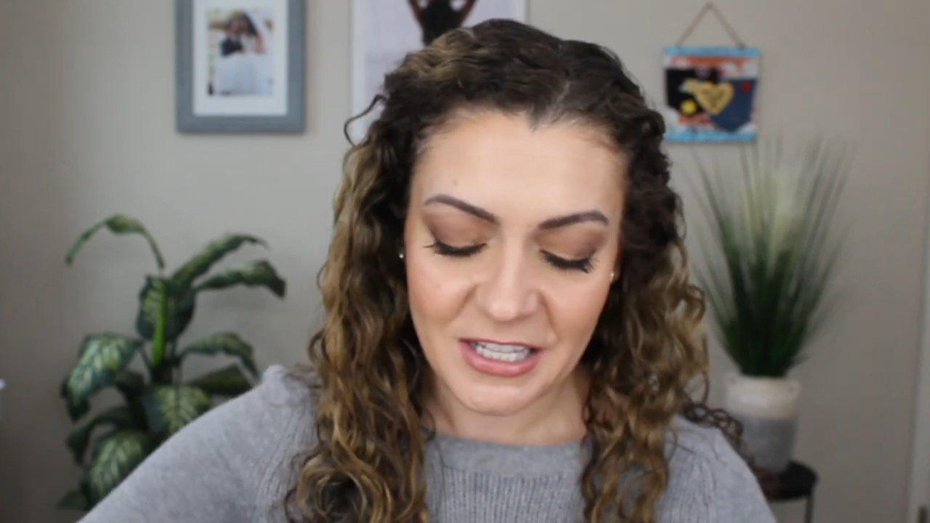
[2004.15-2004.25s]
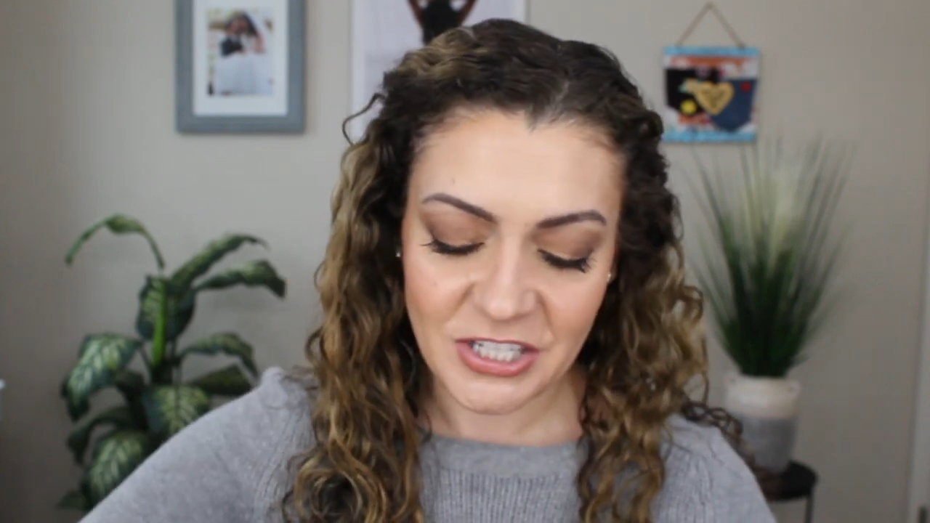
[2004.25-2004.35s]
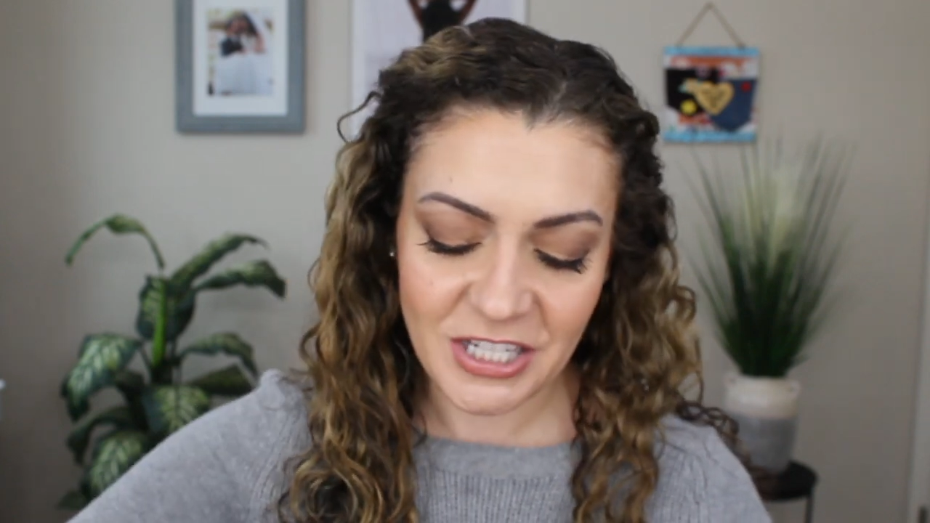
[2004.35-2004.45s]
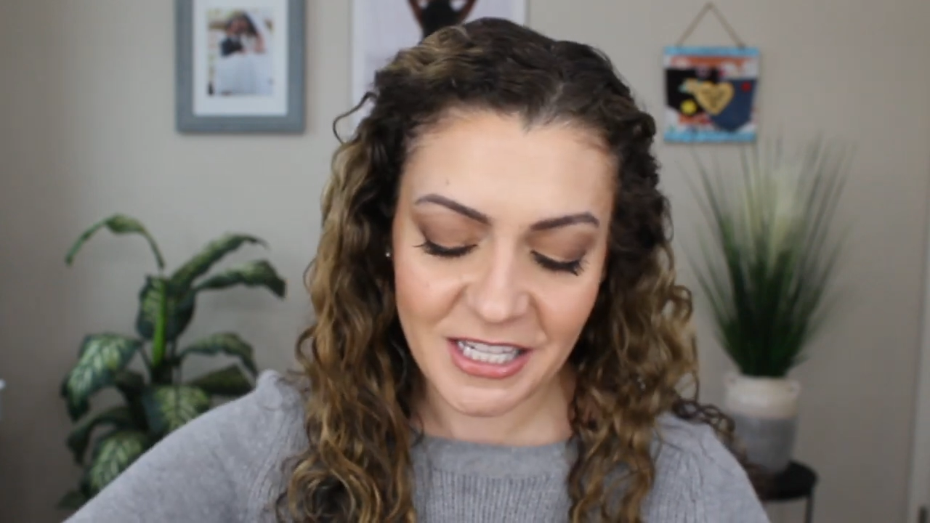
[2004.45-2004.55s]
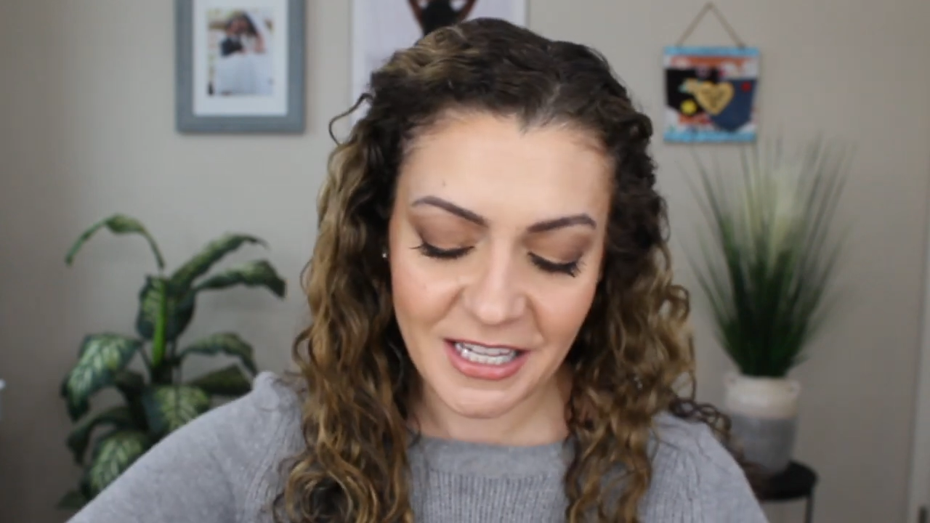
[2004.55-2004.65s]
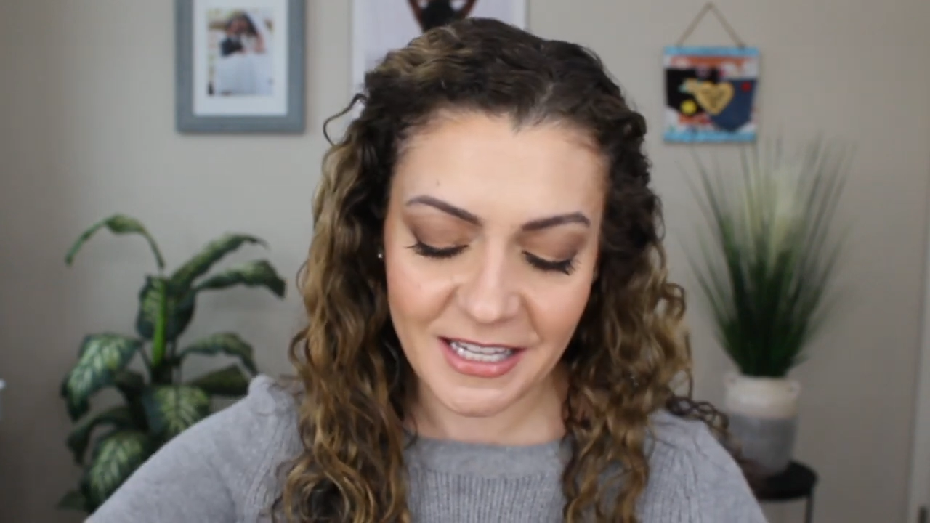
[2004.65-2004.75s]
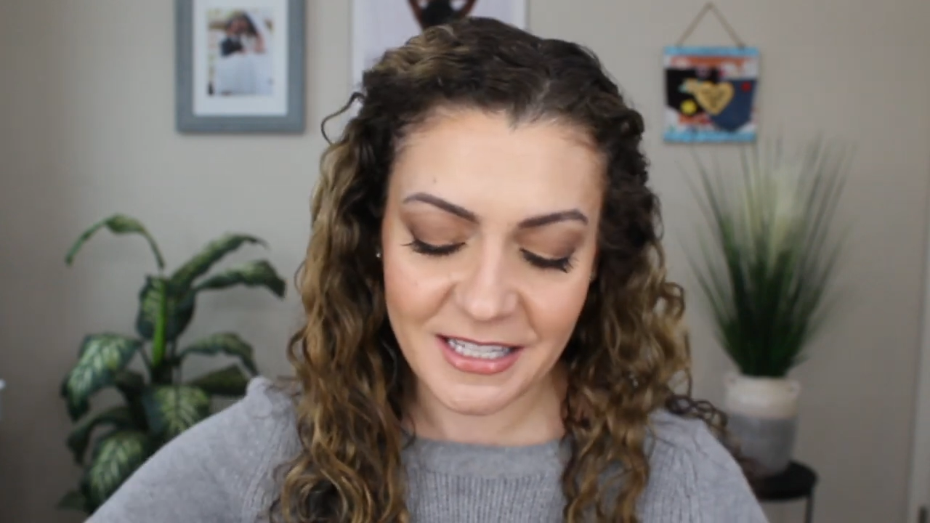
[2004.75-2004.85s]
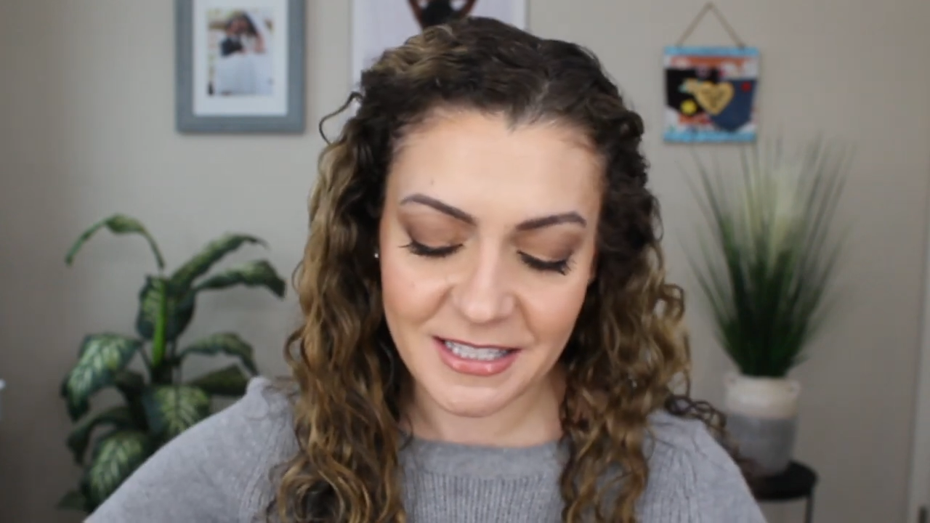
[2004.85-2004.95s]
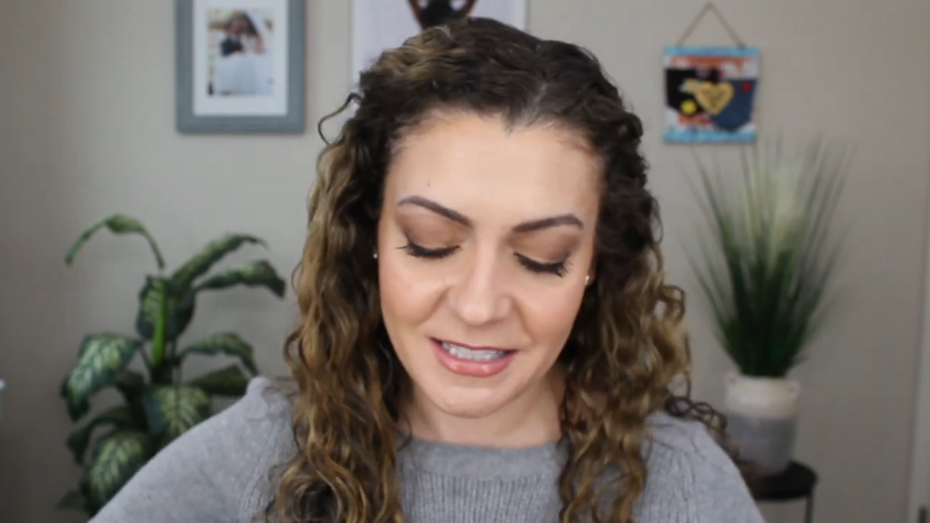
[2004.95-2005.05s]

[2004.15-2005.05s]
she is